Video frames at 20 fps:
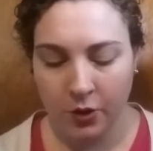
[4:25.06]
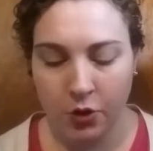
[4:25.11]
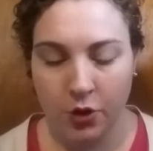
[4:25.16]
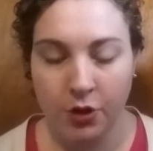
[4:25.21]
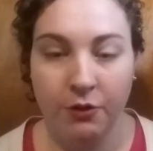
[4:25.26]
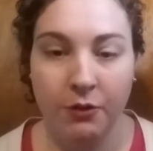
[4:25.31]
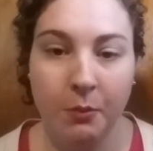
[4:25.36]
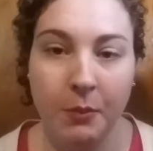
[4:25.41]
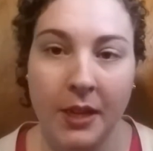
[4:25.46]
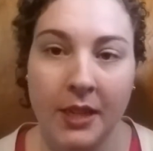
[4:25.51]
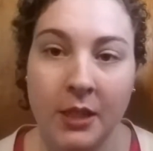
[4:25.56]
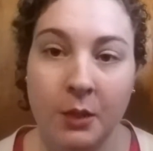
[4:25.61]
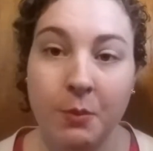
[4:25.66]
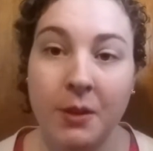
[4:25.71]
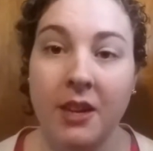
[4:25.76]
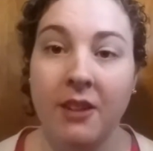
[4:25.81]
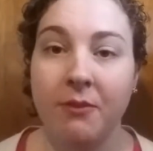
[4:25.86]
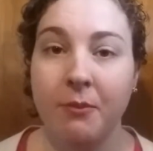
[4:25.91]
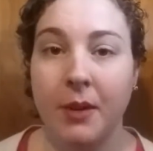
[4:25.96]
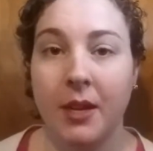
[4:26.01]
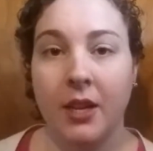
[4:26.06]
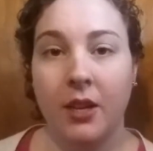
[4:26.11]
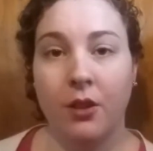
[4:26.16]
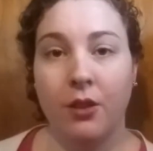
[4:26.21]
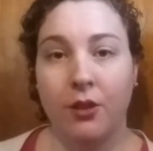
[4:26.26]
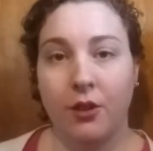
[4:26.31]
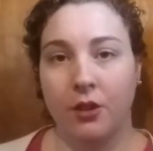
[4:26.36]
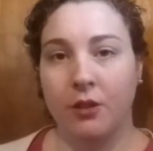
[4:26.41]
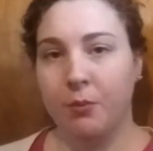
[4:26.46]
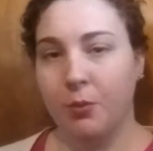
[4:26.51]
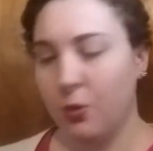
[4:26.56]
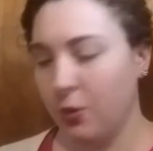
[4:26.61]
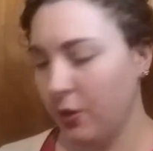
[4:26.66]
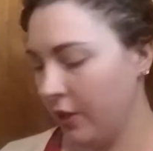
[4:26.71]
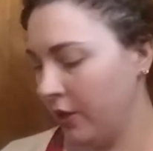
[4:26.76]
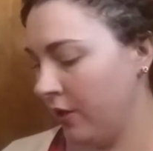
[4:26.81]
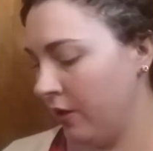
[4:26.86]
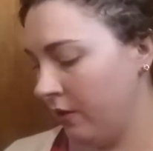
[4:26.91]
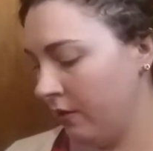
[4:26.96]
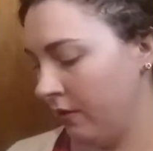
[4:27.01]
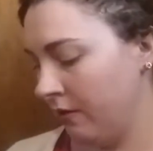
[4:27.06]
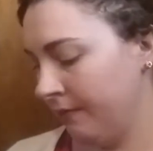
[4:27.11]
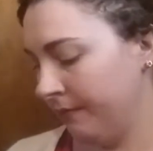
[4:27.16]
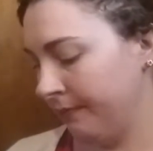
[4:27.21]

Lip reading: She reminds me of my third born,